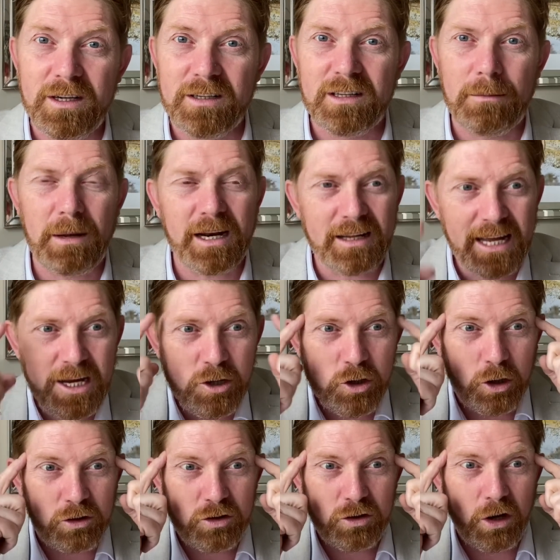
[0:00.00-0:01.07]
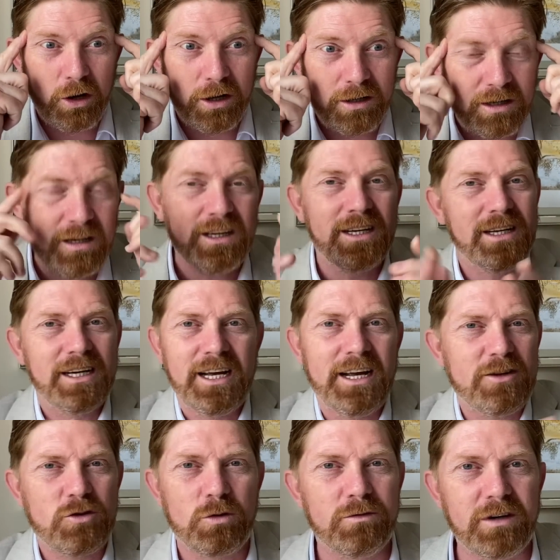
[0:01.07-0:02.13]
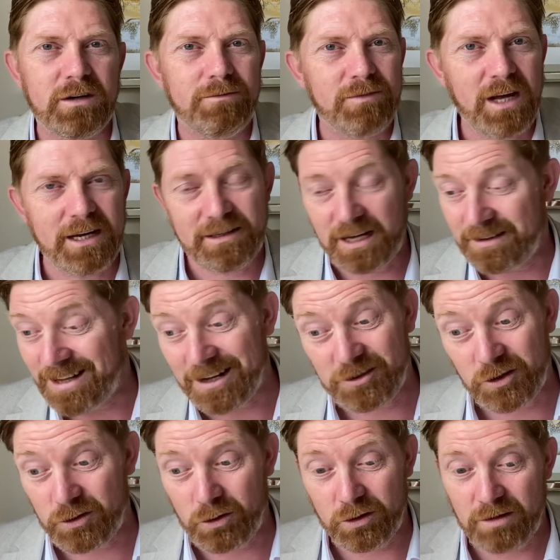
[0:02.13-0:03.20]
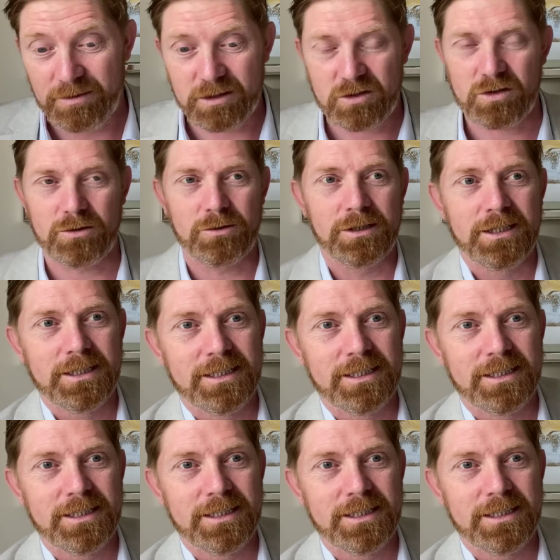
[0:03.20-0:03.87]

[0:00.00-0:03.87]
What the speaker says: The minute he shuts down, it's over, and that's the truth of it. So.